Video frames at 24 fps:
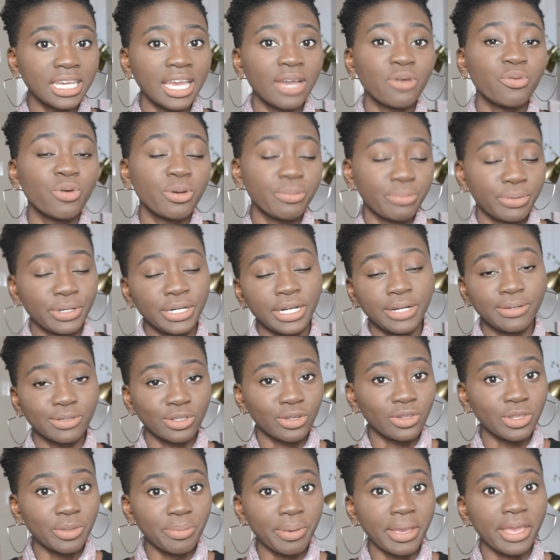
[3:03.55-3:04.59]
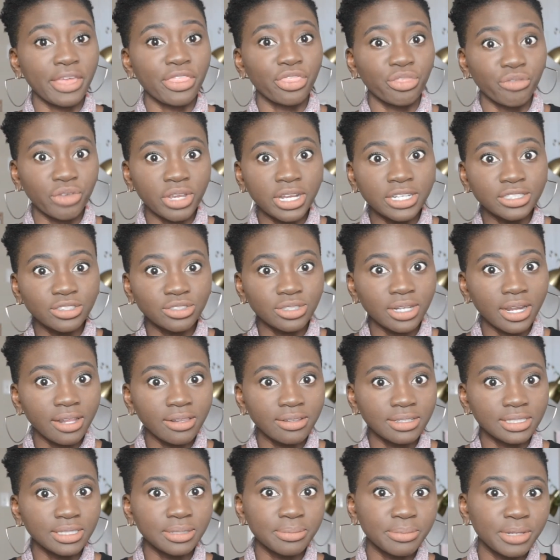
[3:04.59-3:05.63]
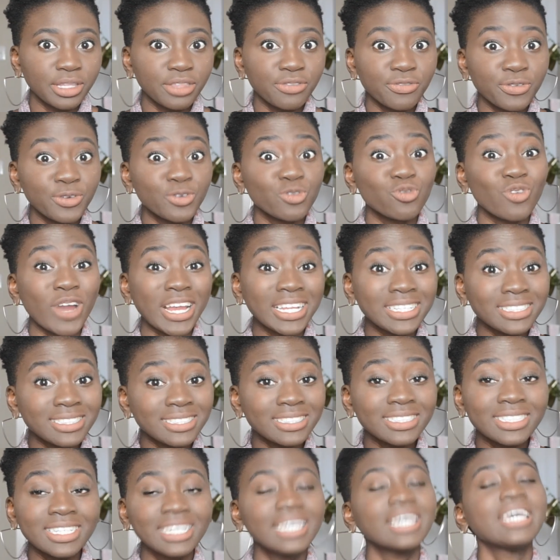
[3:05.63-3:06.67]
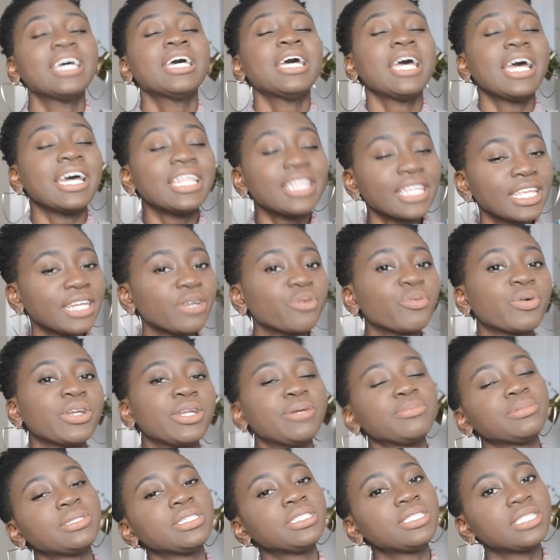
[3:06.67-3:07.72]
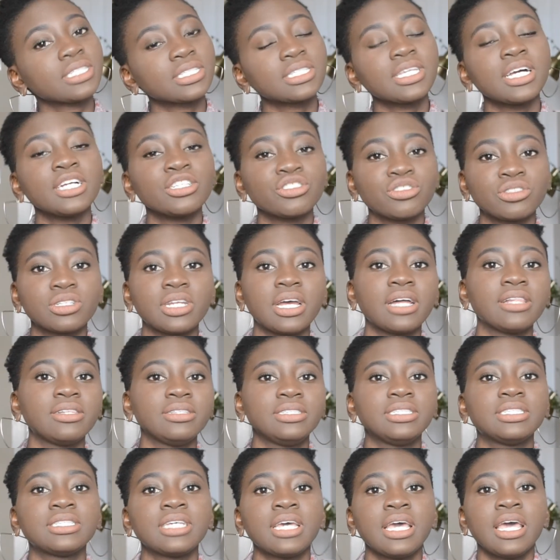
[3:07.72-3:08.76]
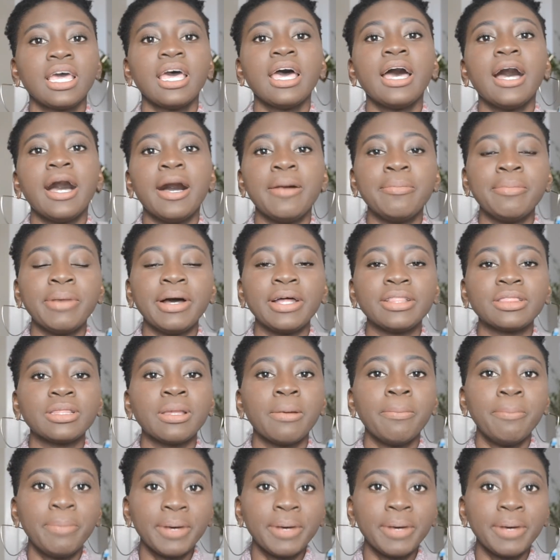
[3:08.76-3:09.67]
At one point I was only paying $300 a month for rent, and then it went up to $600 a month.